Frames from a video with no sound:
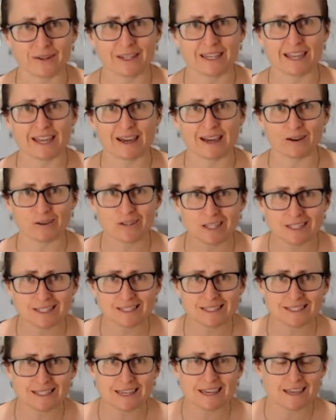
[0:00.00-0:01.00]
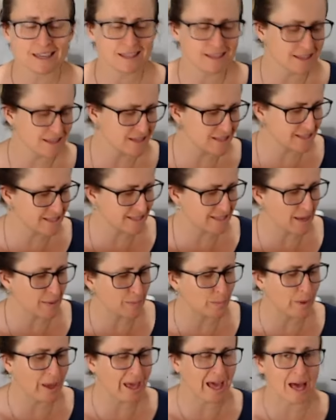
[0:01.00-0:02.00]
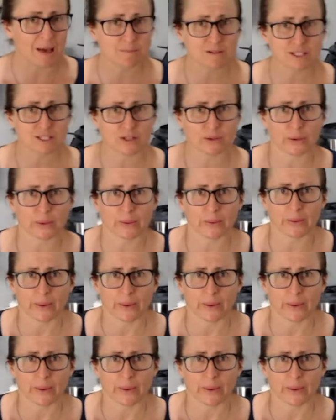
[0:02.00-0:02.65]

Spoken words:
Now you can see the step we're up to.